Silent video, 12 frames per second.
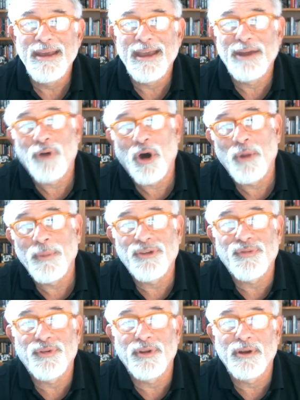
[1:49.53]

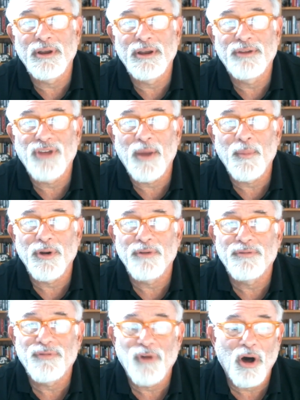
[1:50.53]
Enrollments for the summer
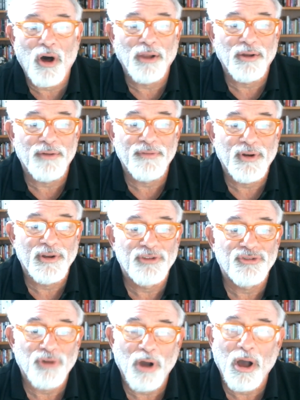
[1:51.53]
and fall are very
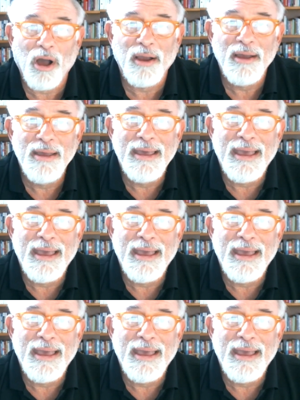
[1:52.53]
strong,